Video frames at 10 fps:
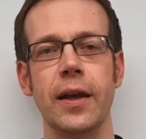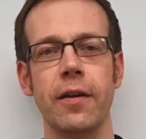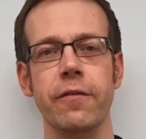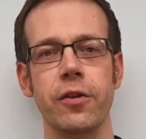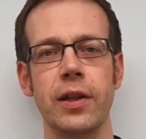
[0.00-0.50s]

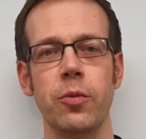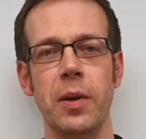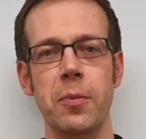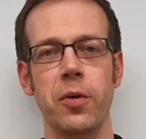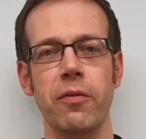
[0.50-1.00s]
for a little
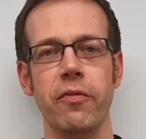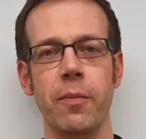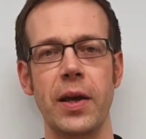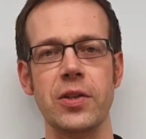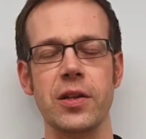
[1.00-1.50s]
bit more
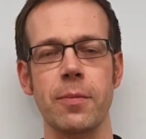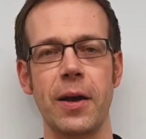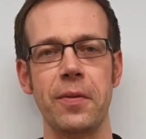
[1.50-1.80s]
information about